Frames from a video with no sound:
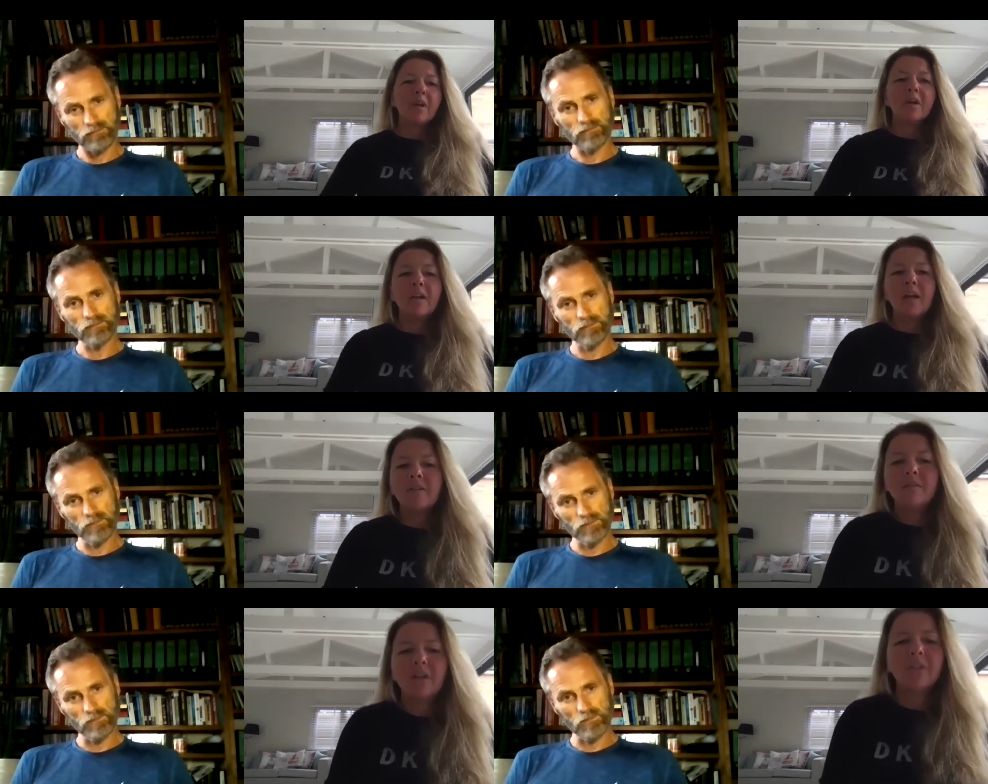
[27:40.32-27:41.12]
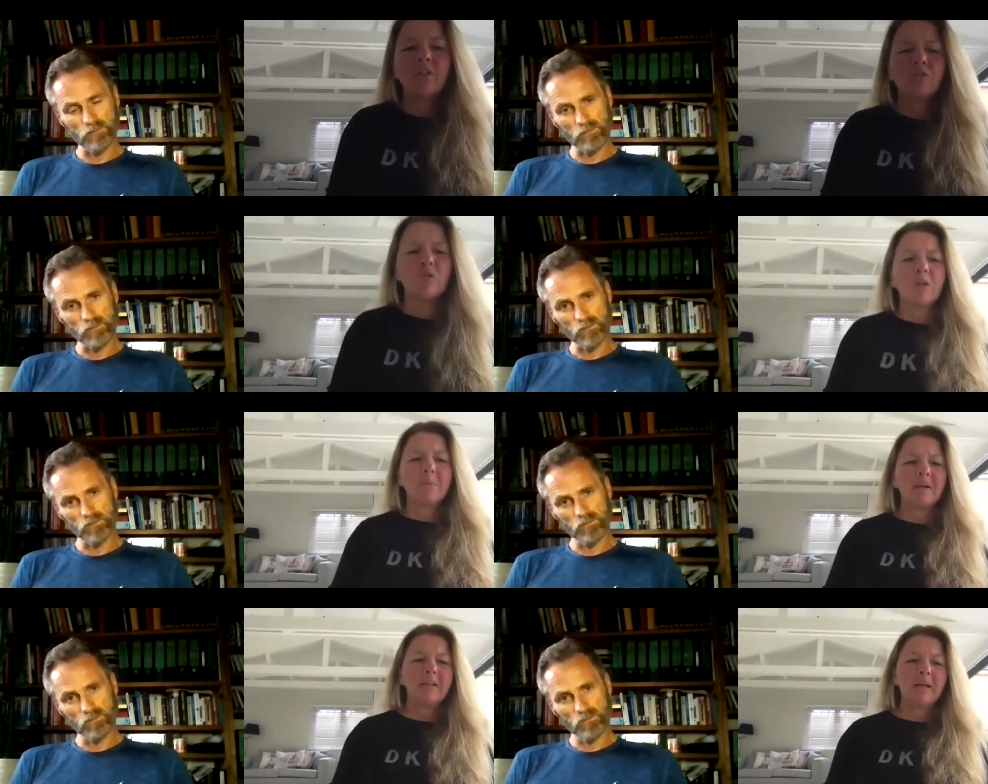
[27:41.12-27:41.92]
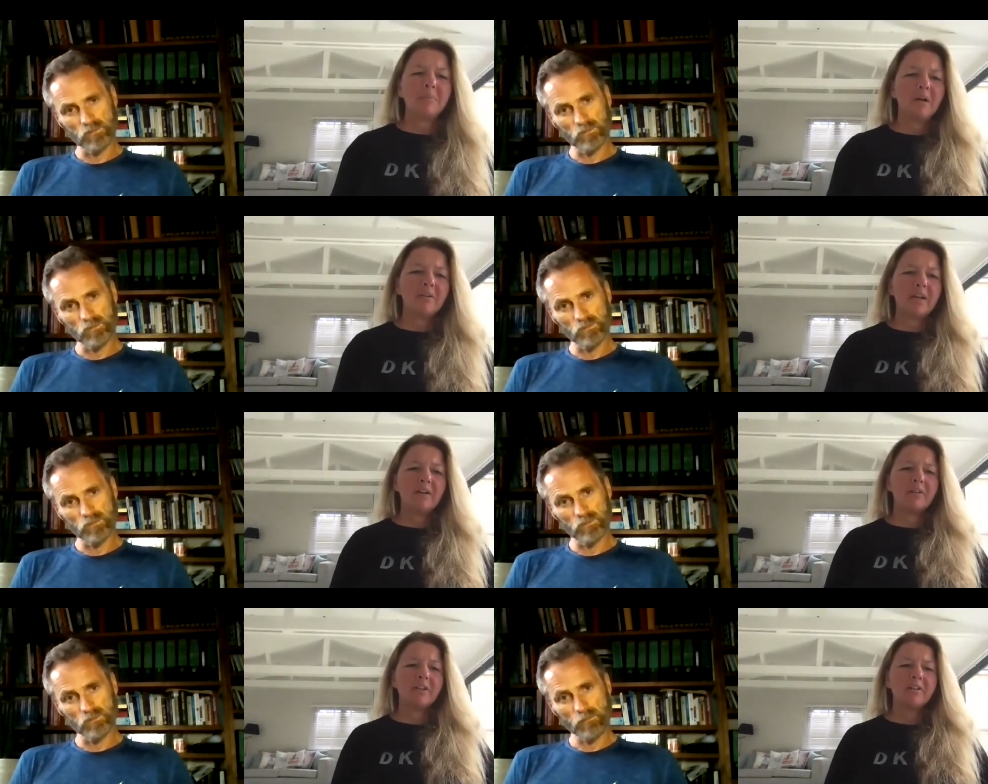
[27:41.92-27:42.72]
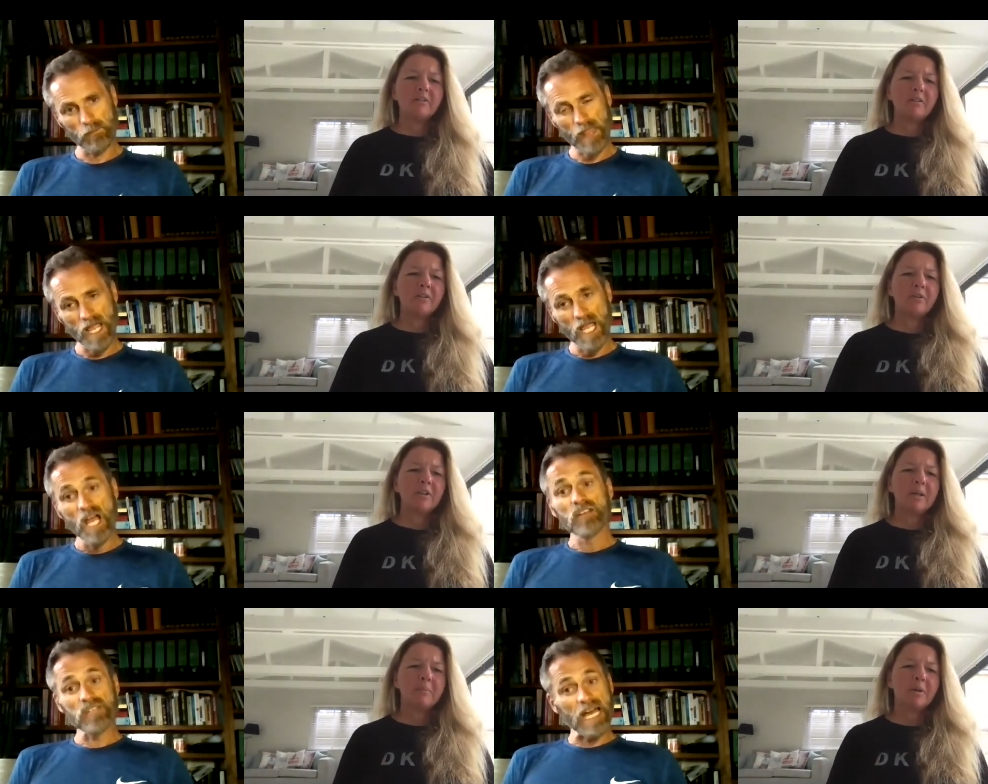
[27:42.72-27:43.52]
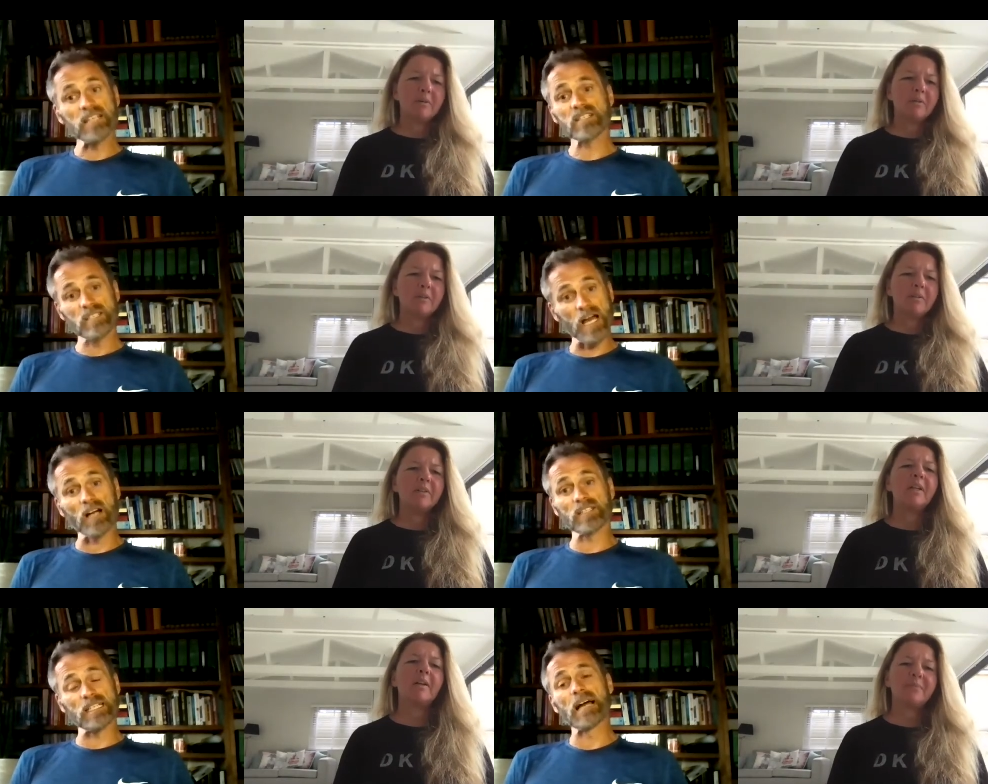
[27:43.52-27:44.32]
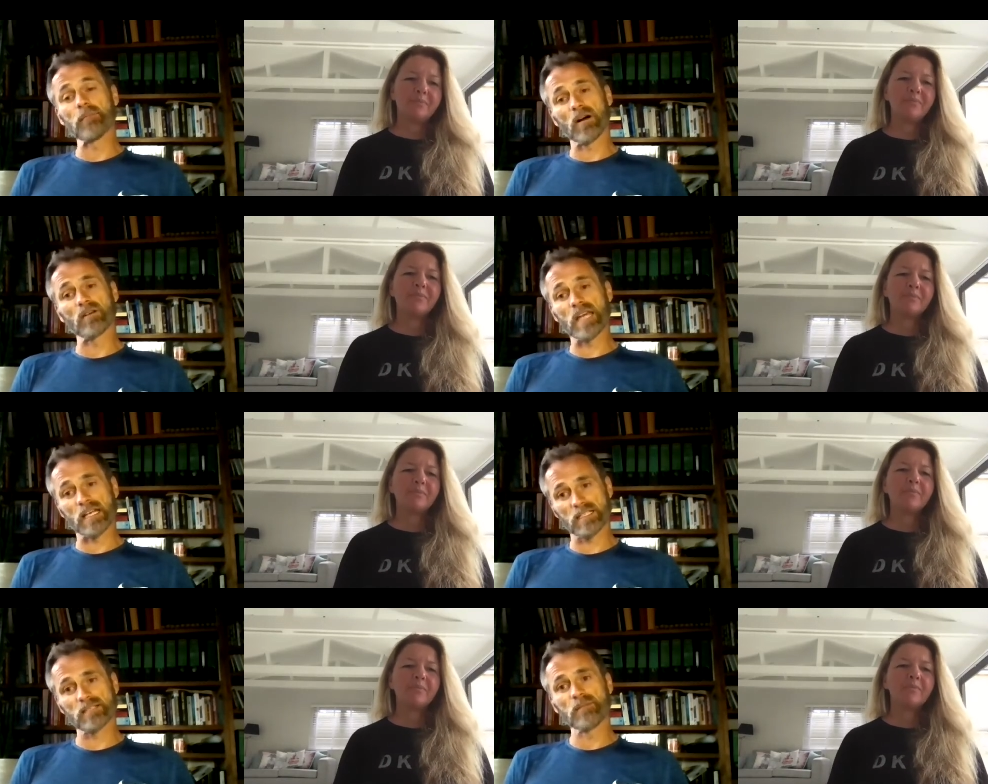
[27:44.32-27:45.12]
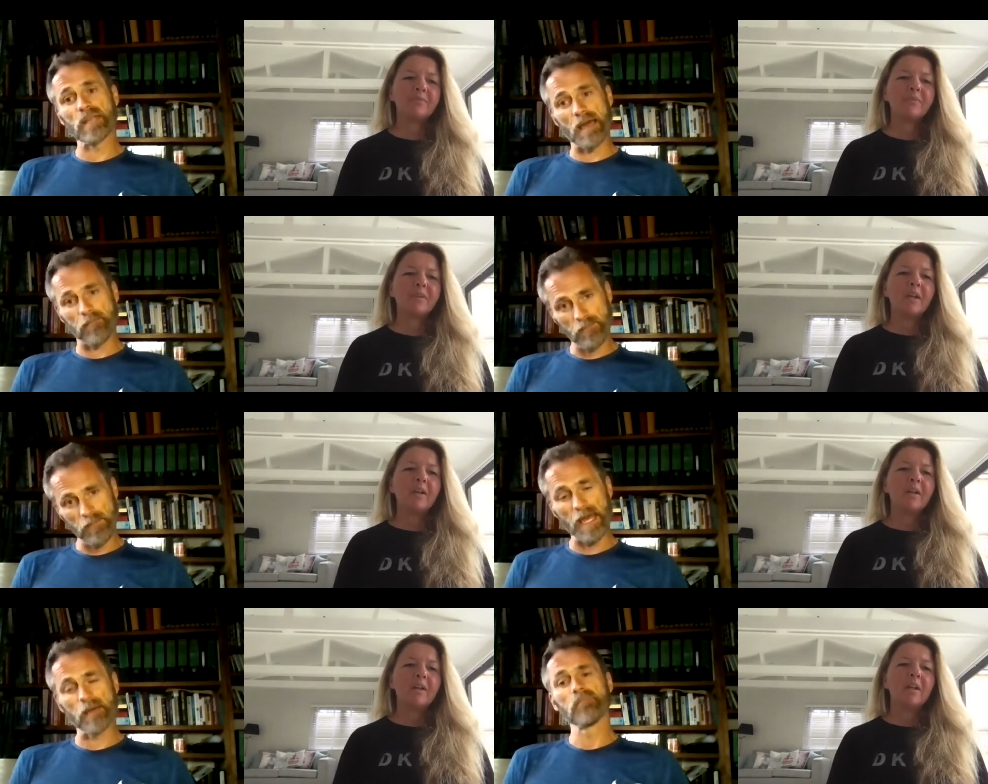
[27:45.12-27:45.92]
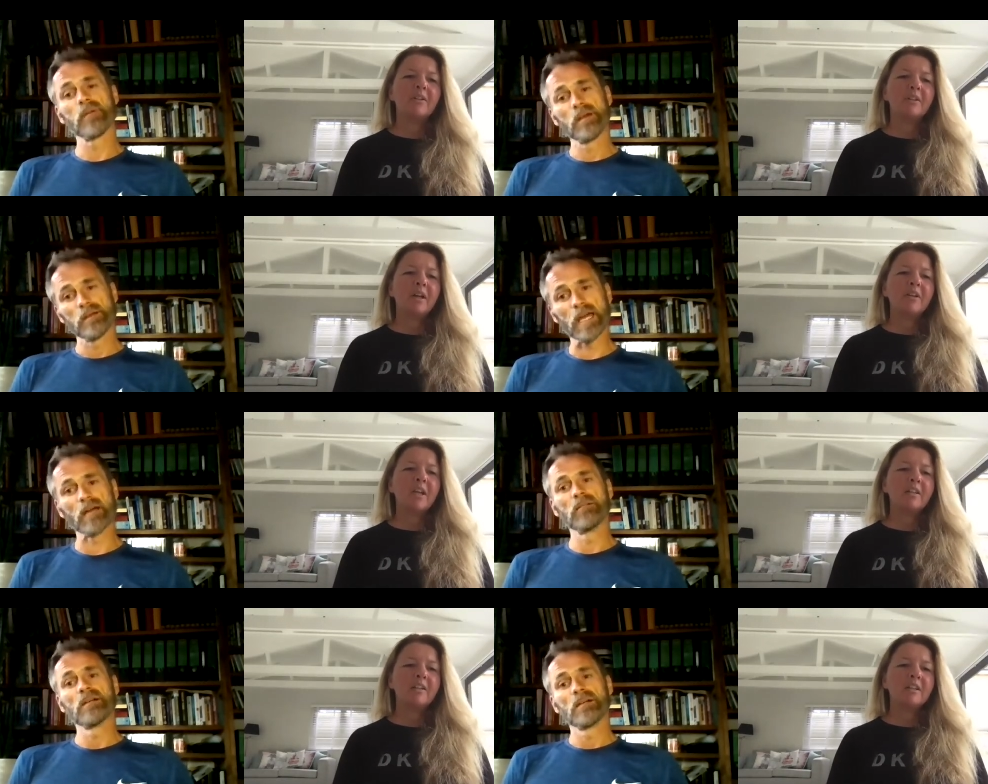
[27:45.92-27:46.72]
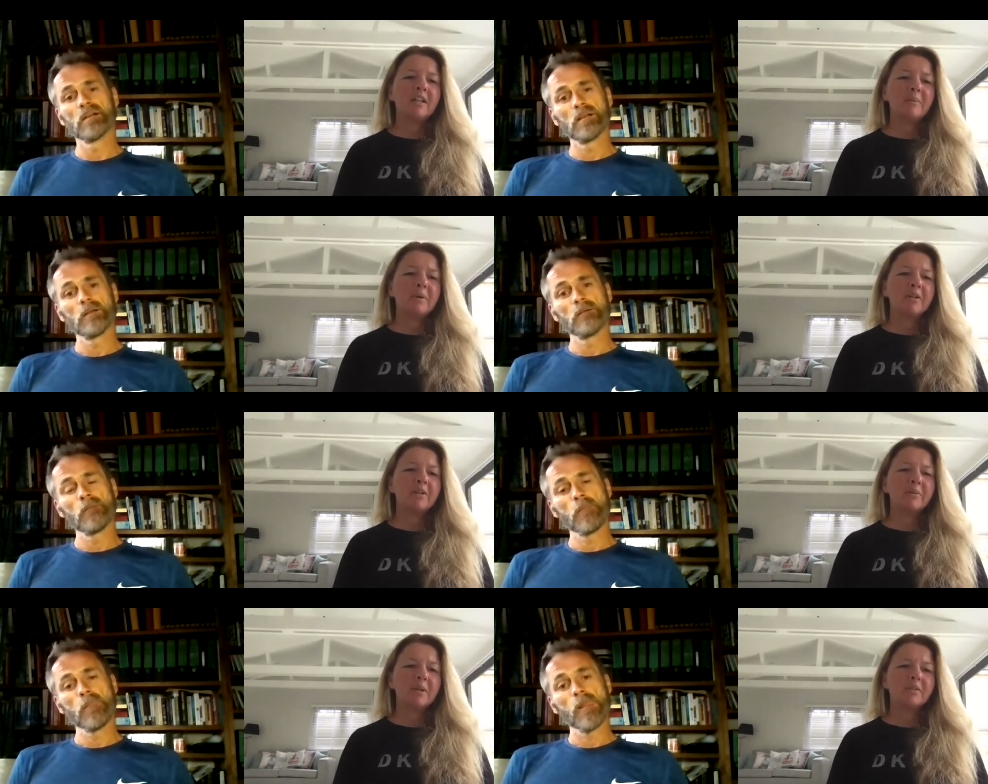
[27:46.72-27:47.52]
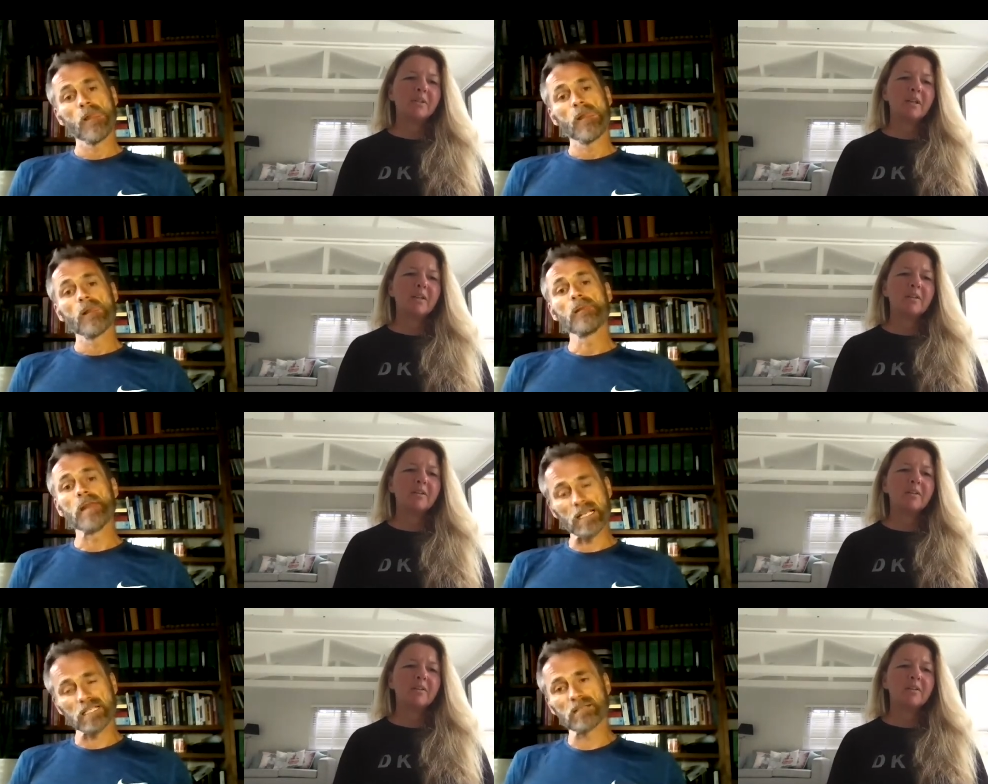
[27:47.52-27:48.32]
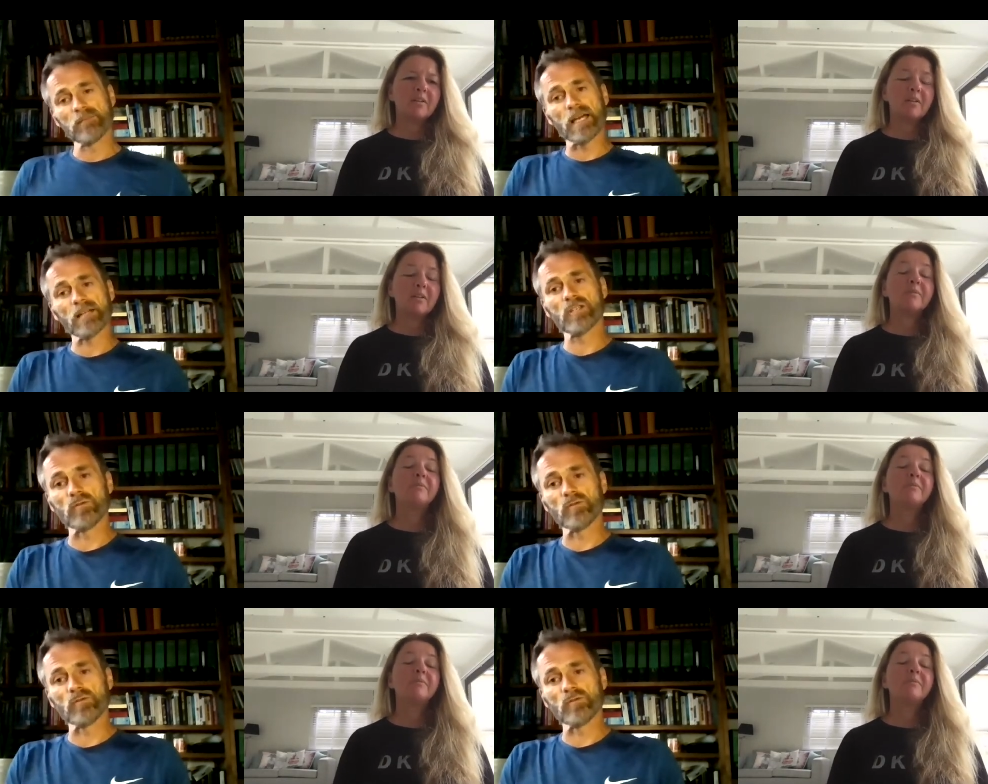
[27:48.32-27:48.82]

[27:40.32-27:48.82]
Speaker 1: yeah i think you're talking about landmark there are you you've done landmark
Speaker 2: yes yeah i did landmark yes yeah yeah and your yeah. kids
Speaker 1: did landmark as well, did they?
Speaker 2: Yes, yeah, two